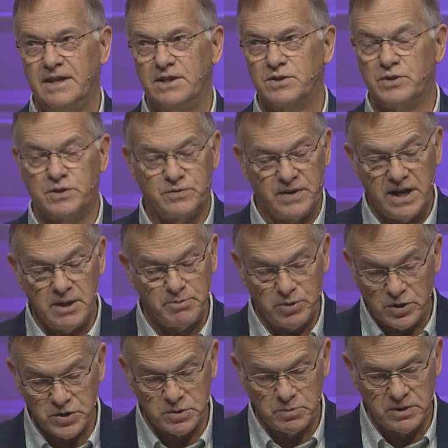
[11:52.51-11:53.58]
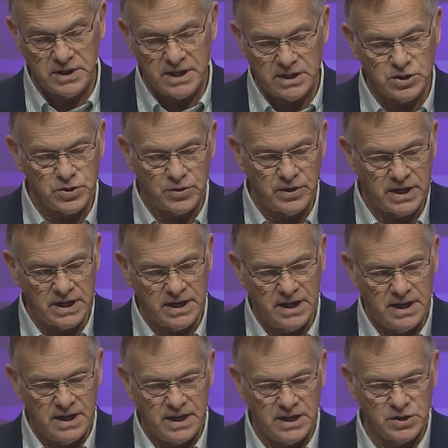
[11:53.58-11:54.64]
So it's very possible that during
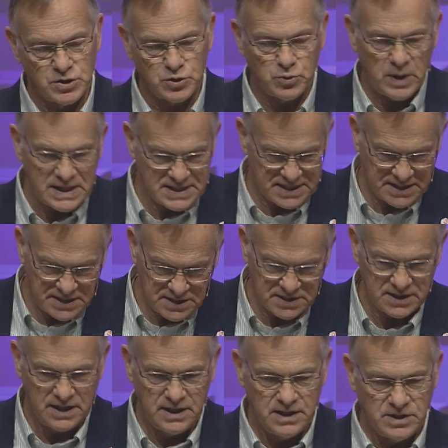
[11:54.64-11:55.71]
his 20s,